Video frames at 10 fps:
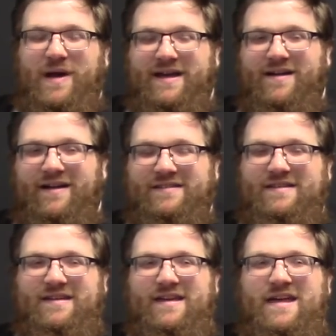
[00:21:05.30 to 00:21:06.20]
by
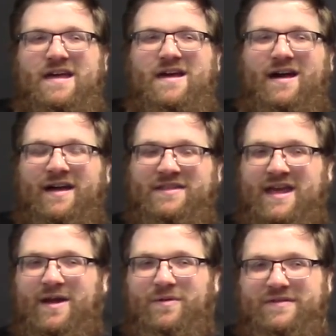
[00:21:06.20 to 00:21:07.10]
causing
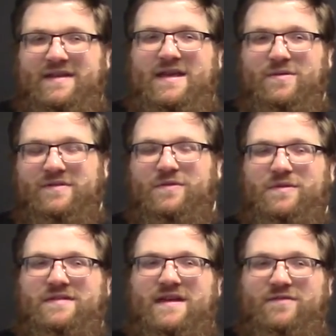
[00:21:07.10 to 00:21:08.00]
the animals that he was to
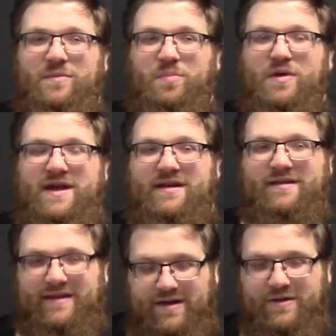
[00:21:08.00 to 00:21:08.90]
receive to breed,
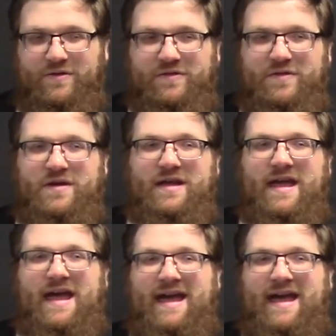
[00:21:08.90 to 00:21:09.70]
and he understood.